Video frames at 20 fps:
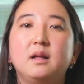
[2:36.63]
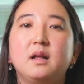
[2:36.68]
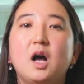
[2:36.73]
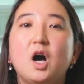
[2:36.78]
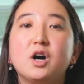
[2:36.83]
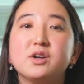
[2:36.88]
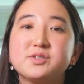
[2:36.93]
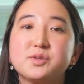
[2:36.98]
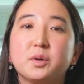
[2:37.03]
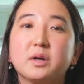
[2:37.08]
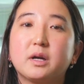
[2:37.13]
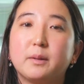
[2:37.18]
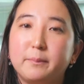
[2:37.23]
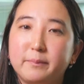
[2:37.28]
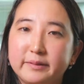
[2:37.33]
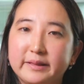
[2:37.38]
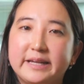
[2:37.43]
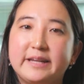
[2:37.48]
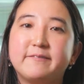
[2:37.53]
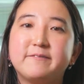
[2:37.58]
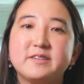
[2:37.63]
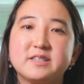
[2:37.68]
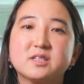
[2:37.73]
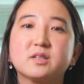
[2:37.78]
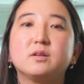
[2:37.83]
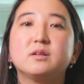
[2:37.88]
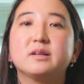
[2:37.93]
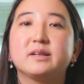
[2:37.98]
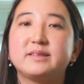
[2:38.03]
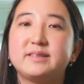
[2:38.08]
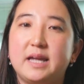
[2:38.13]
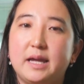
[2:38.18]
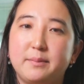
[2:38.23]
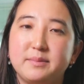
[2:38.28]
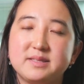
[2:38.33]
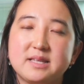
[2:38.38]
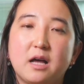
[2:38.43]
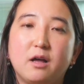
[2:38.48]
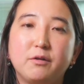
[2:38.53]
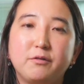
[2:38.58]
Also, a complete physical exam
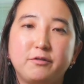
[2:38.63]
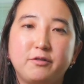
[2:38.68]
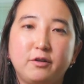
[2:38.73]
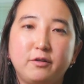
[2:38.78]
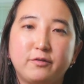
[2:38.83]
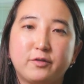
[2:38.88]
is helpful